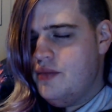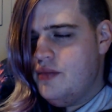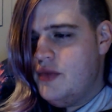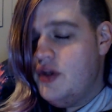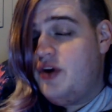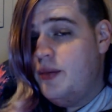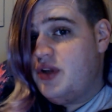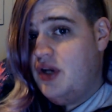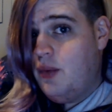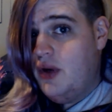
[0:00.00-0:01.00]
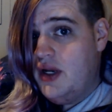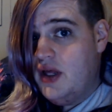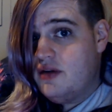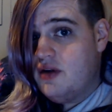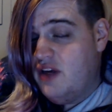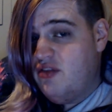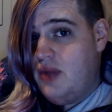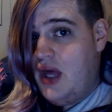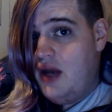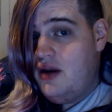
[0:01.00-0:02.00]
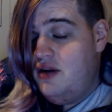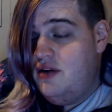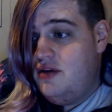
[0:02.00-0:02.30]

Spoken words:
And Trump's good at what he does. I'll give him that. He